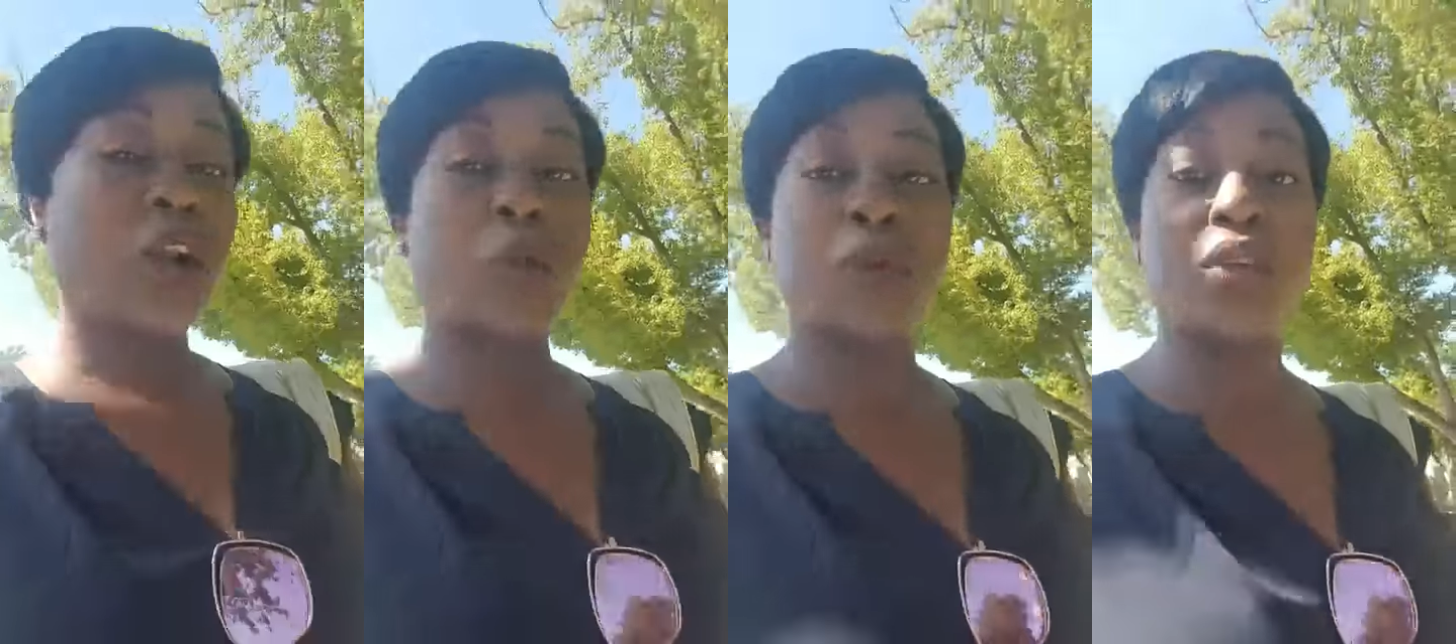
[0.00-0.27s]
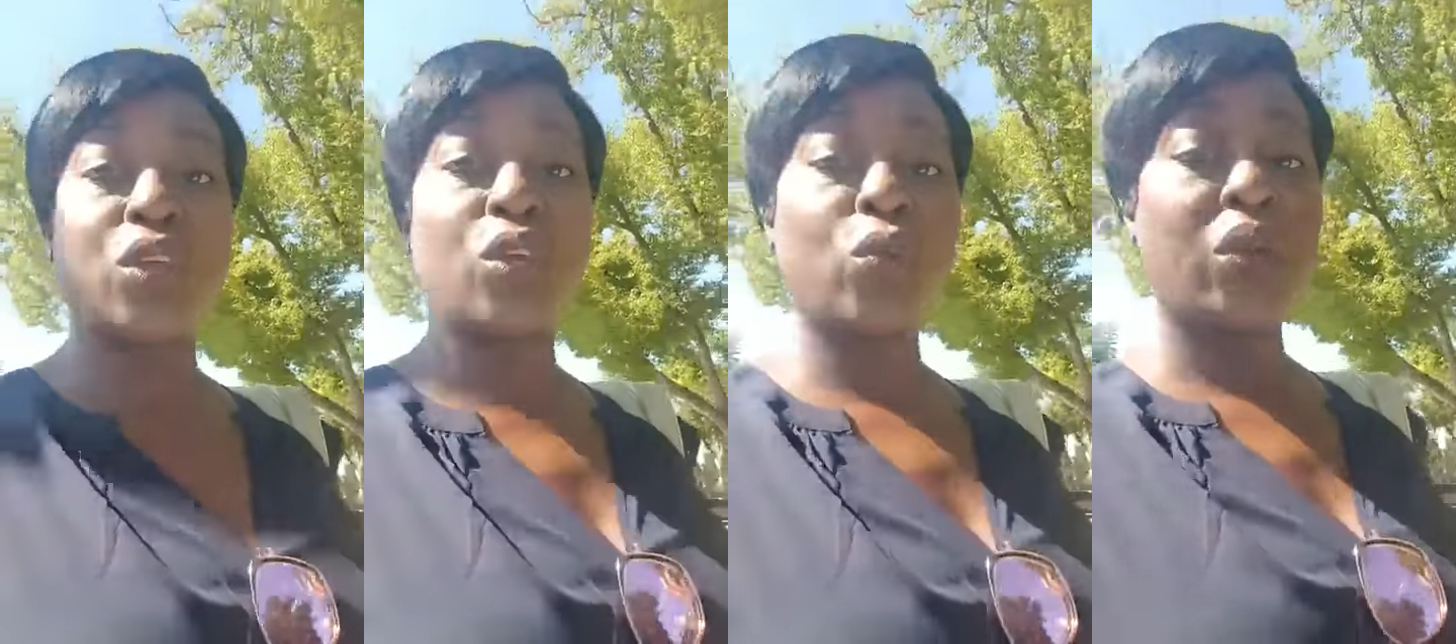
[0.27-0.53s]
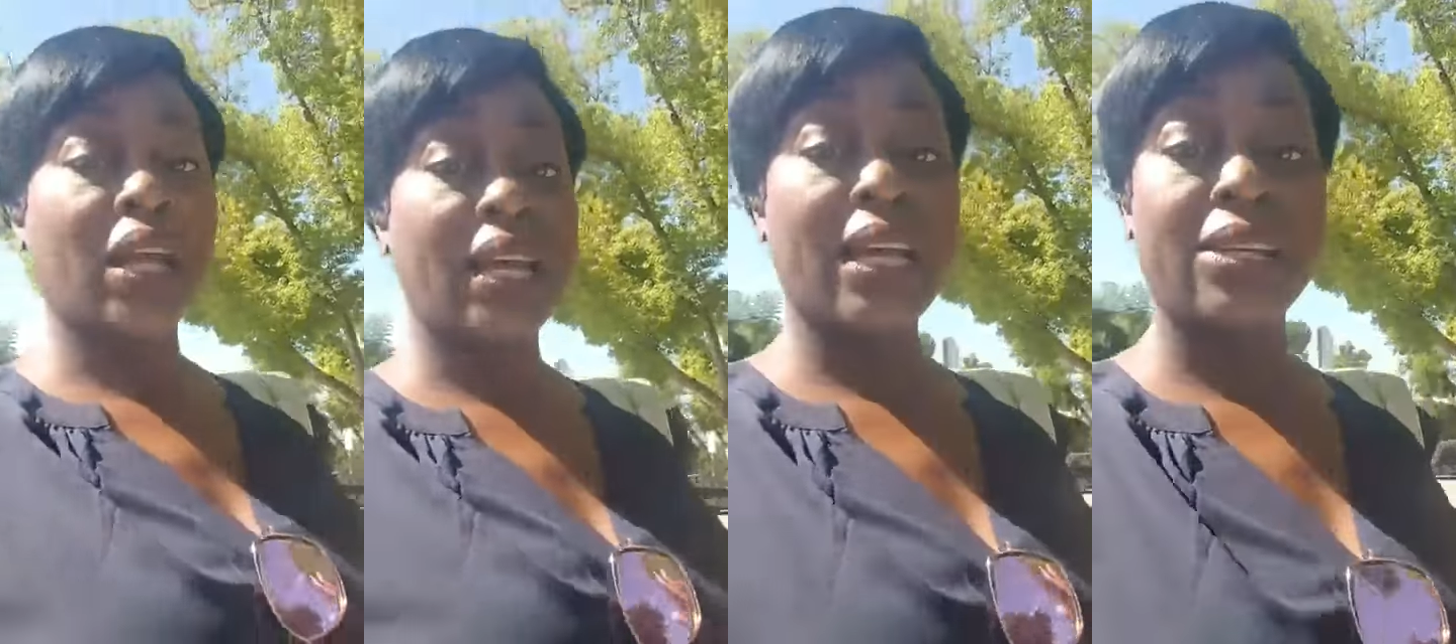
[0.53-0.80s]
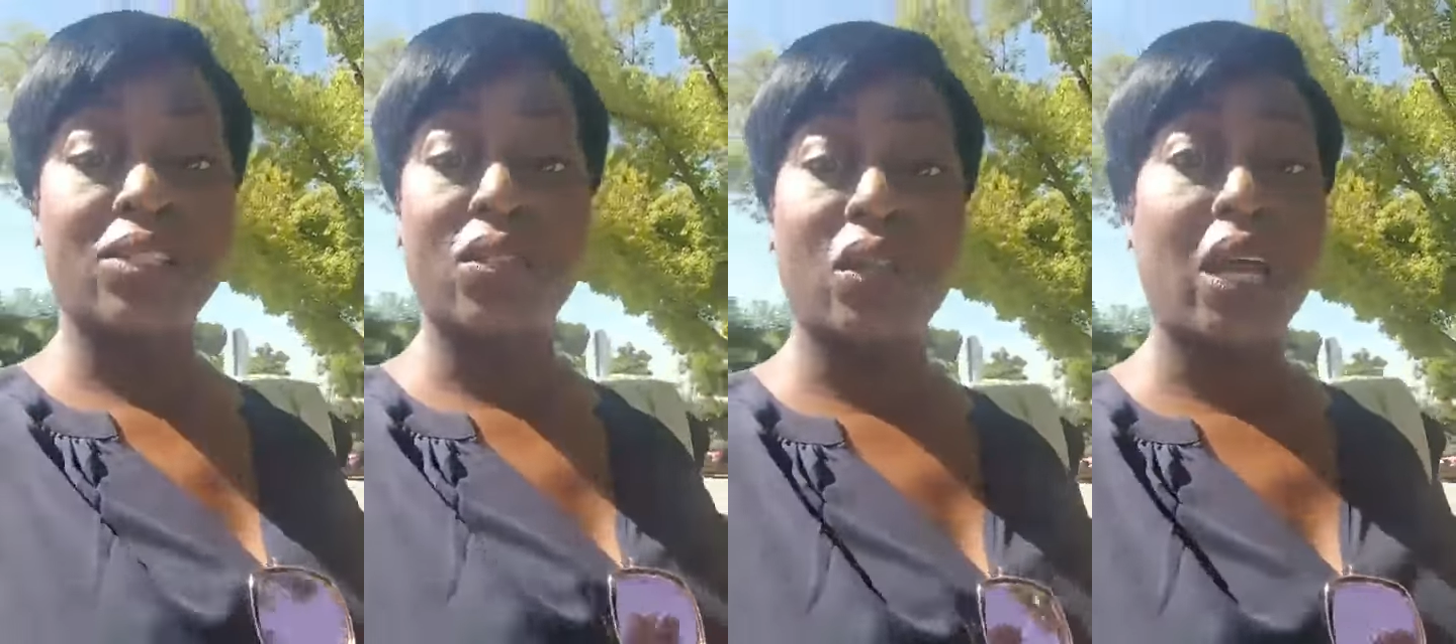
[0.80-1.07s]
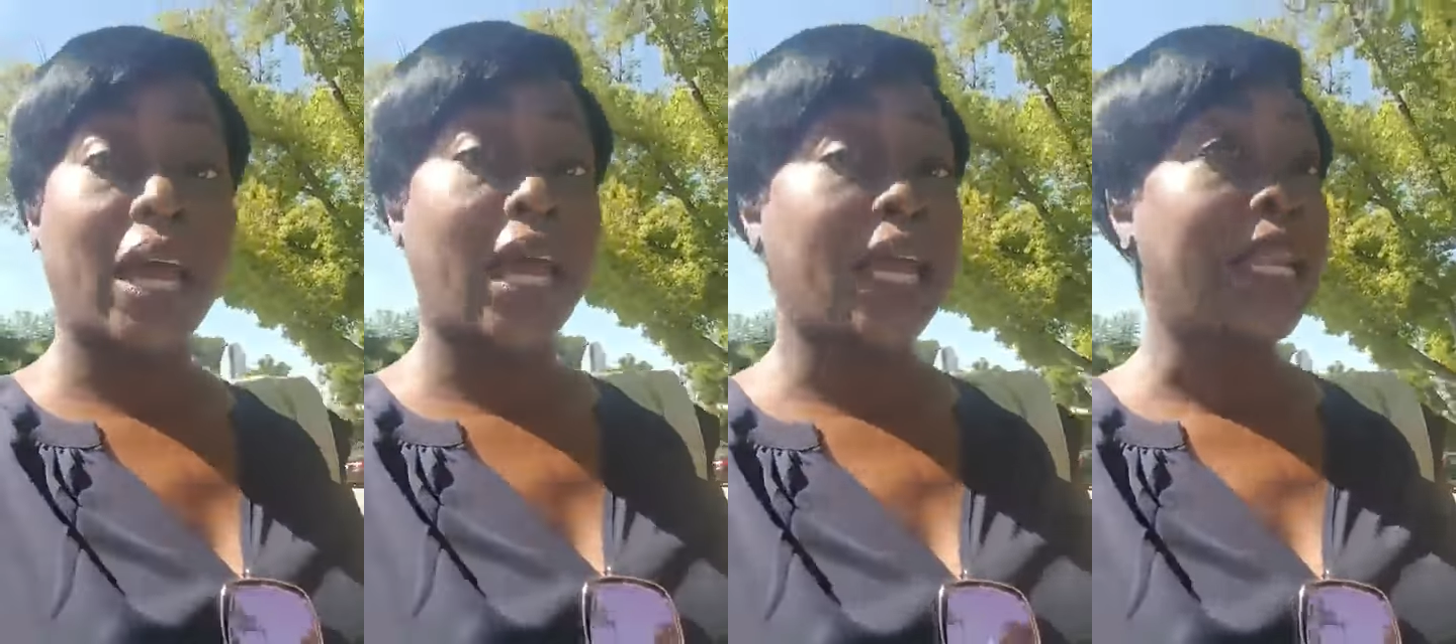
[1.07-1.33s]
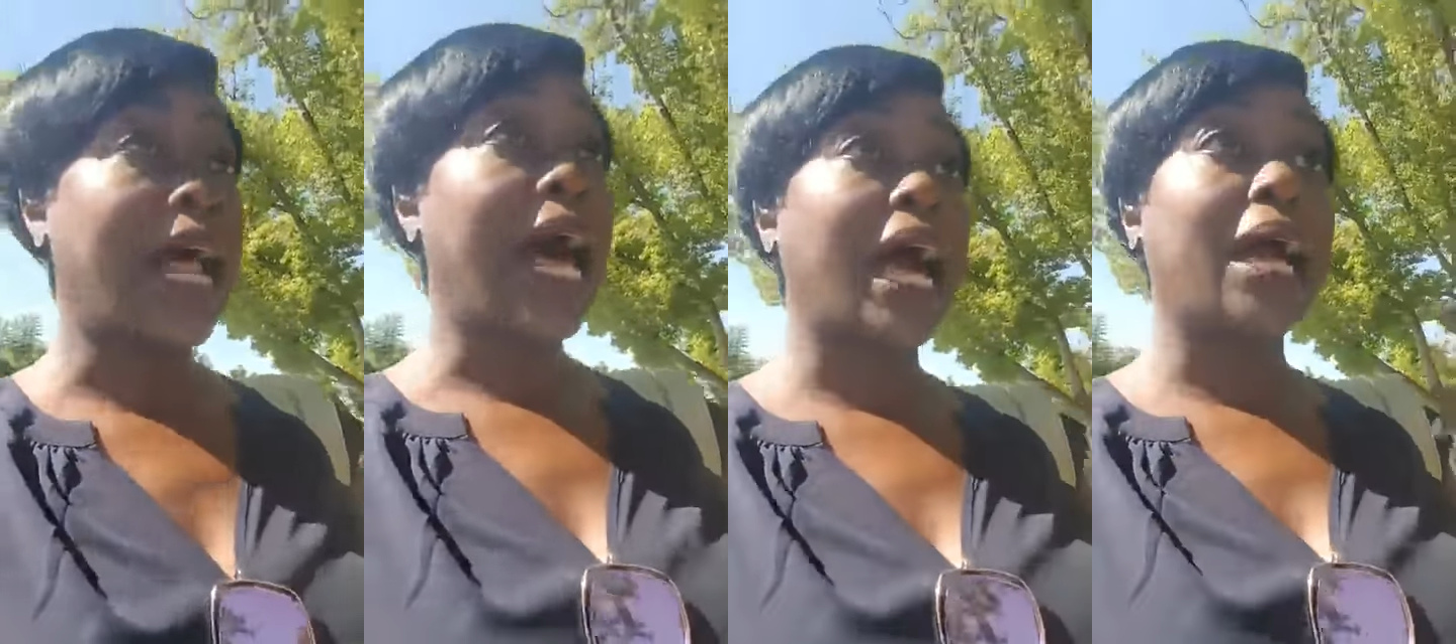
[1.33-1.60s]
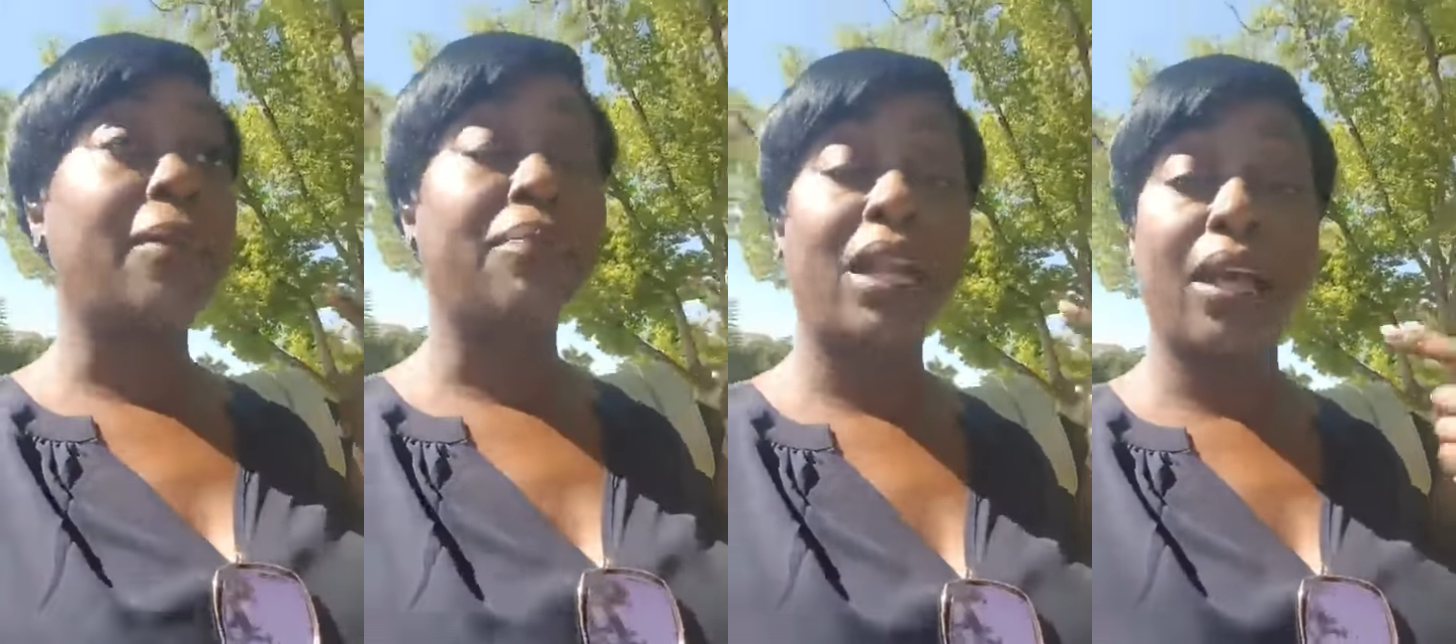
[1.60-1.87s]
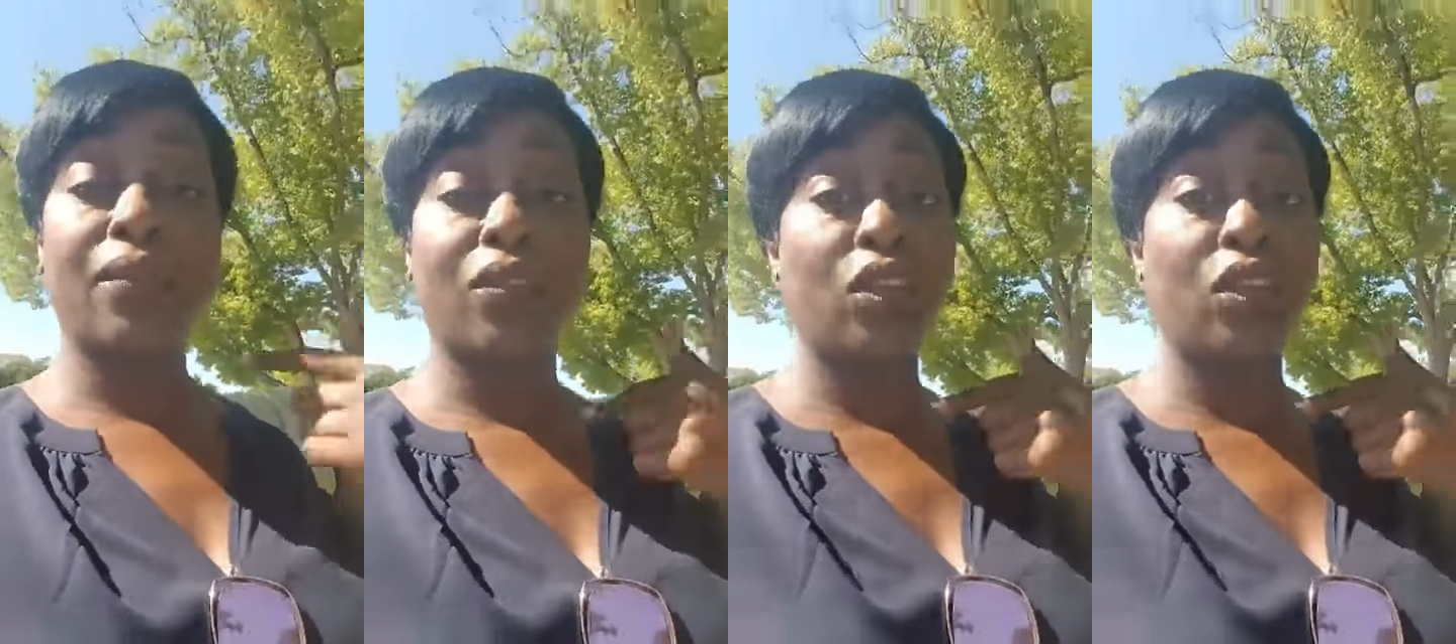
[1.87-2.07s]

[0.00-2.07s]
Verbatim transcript: an open Q&A yesterday and I'm not